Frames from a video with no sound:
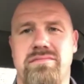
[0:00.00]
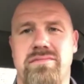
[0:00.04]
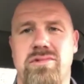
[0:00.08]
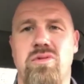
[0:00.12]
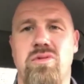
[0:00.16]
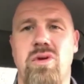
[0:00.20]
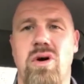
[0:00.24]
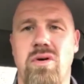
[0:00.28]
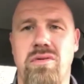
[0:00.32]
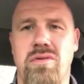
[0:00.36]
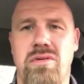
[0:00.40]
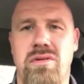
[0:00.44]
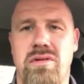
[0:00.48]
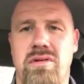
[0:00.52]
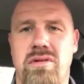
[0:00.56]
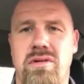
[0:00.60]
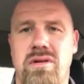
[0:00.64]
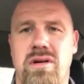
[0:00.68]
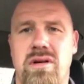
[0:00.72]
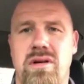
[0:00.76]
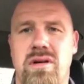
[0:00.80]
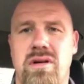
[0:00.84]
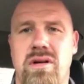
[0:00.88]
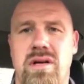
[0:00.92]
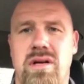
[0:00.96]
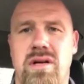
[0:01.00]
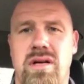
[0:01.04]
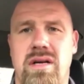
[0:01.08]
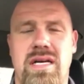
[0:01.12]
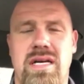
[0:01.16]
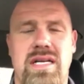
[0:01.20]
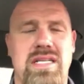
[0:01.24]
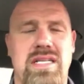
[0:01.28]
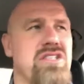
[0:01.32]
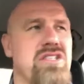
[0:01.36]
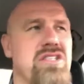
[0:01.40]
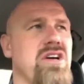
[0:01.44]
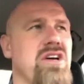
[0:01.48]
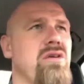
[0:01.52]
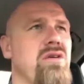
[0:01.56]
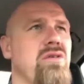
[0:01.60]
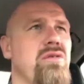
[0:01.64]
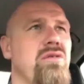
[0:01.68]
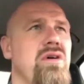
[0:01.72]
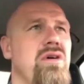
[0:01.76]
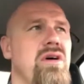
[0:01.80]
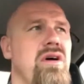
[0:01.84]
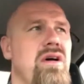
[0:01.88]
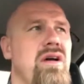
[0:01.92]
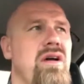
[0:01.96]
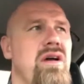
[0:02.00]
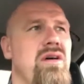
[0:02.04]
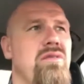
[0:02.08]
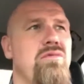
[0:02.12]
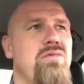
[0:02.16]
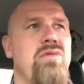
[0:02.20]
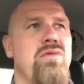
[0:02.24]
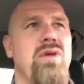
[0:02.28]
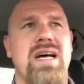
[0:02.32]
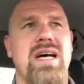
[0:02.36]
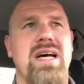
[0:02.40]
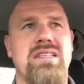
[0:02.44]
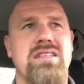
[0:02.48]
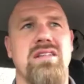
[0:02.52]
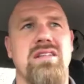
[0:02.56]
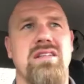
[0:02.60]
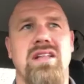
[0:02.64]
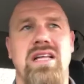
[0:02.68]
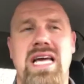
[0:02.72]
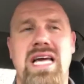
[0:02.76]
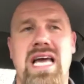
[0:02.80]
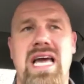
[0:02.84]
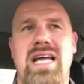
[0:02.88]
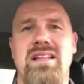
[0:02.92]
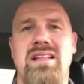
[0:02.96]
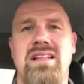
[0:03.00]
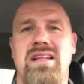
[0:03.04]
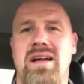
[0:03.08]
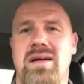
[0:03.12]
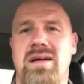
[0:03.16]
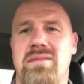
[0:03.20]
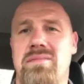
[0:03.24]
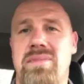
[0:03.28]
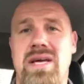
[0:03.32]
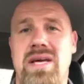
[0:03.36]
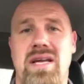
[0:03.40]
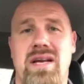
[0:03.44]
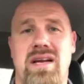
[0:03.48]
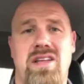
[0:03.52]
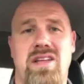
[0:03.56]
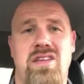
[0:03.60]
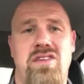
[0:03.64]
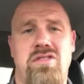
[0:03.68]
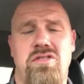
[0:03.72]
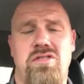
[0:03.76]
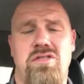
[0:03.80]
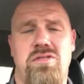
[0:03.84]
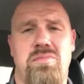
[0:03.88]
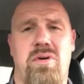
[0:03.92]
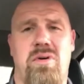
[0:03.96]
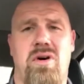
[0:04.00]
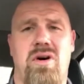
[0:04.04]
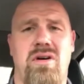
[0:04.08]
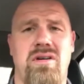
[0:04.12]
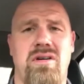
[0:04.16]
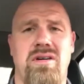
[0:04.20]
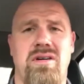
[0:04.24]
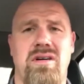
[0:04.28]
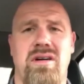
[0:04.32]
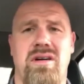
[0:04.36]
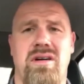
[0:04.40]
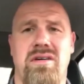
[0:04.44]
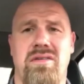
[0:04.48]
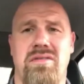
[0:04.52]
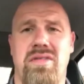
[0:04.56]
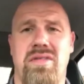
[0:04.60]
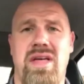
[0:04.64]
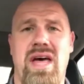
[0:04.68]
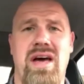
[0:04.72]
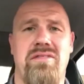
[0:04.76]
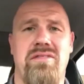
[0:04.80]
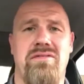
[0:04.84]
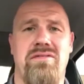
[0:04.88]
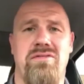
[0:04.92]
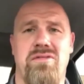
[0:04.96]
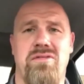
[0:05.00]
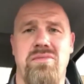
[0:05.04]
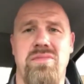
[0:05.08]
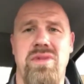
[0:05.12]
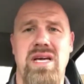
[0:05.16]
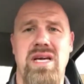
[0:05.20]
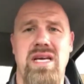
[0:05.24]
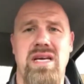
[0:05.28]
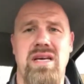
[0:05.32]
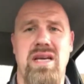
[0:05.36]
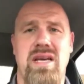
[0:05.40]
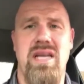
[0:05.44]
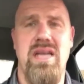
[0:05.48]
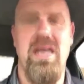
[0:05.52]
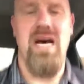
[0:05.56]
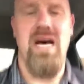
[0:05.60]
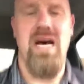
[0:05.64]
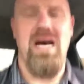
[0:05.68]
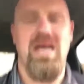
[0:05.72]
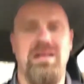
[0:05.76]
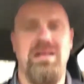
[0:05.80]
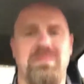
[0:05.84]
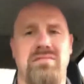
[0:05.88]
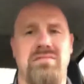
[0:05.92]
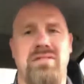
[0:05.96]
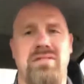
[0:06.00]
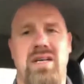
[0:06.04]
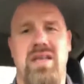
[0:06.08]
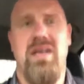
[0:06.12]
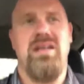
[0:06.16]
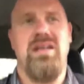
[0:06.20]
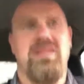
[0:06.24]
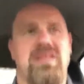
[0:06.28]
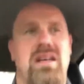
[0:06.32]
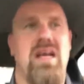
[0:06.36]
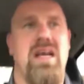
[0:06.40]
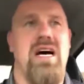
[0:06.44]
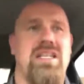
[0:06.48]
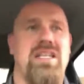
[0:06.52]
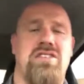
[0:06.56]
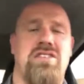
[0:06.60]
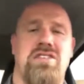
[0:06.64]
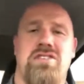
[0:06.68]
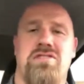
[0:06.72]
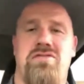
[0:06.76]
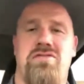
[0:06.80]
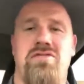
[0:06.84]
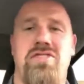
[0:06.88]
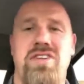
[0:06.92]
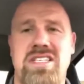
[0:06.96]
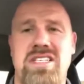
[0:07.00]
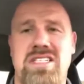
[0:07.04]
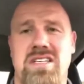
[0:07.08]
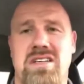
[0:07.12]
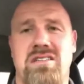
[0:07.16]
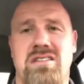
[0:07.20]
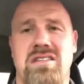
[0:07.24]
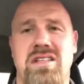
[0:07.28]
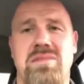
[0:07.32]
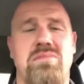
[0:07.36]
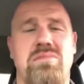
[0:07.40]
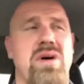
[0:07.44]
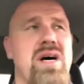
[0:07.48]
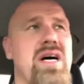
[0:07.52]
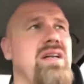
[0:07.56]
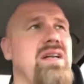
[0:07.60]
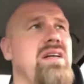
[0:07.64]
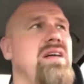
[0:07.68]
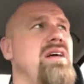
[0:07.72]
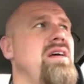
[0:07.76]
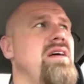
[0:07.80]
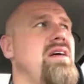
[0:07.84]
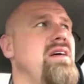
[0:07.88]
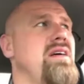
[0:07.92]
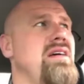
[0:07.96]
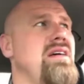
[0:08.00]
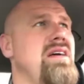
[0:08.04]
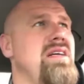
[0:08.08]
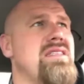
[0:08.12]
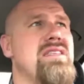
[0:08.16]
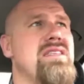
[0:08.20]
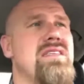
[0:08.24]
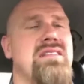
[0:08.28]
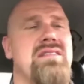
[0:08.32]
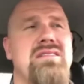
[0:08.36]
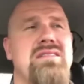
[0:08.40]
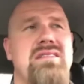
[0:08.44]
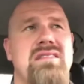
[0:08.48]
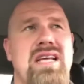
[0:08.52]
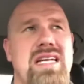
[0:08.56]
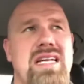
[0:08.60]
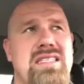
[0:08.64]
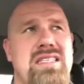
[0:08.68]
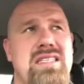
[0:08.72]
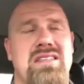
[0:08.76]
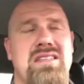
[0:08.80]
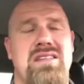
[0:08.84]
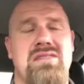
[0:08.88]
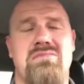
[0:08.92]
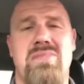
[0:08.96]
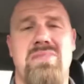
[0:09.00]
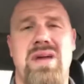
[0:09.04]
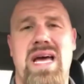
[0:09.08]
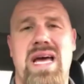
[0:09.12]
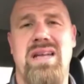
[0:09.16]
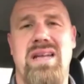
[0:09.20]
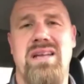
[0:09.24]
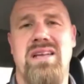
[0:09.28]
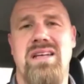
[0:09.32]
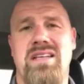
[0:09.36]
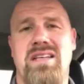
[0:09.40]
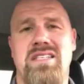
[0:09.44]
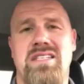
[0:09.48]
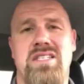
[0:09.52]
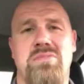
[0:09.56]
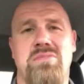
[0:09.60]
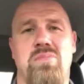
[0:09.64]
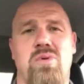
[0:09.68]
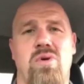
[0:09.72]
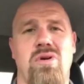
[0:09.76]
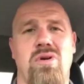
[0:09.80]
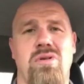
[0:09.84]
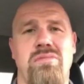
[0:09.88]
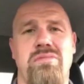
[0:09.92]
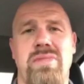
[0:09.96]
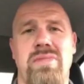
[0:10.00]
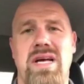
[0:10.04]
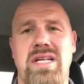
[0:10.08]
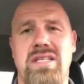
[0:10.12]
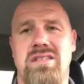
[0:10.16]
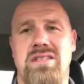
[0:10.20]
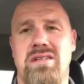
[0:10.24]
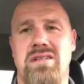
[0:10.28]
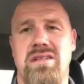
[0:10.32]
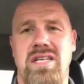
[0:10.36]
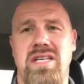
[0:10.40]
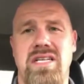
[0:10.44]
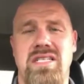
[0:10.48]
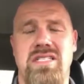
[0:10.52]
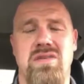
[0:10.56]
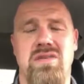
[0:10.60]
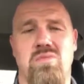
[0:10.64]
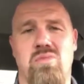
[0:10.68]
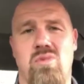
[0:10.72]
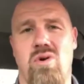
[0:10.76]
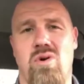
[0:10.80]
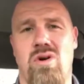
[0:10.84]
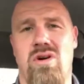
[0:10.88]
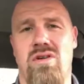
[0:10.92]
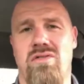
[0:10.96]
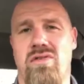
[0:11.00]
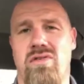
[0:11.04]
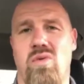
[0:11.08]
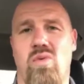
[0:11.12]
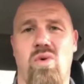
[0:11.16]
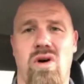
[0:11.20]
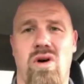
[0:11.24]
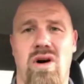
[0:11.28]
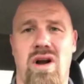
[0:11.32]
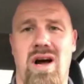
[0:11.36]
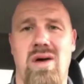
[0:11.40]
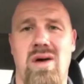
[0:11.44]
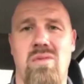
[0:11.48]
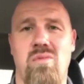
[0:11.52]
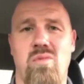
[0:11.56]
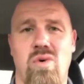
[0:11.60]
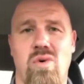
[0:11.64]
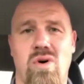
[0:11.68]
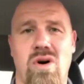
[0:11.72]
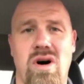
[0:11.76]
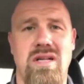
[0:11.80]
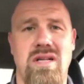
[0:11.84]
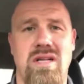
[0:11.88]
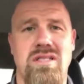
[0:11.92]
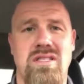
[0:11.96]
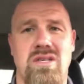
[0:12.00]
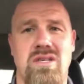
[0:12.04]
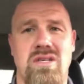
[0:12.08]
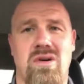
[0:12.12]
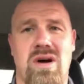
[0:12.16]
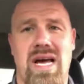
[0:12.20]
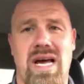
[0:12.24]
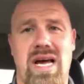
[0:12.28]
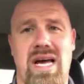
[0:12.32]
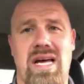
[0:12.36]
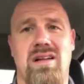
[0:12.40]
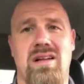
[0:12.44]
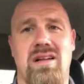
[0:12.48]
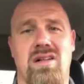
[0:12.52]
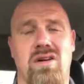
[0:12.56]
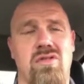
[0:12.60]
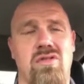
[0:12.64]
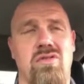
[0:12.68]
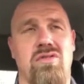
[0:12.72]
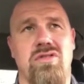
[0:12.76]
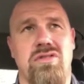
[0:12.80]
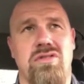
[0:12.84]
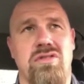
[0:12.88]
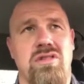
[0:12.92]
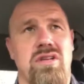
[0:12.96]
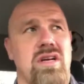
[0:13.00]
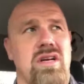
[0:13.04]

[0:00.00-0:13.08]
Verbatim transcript: growth. And so wrestling ended up being a huge part of that for me, and not not just physically, but it's a that's a demanding sport mentally. It's a more of a one-on-one, so I had to over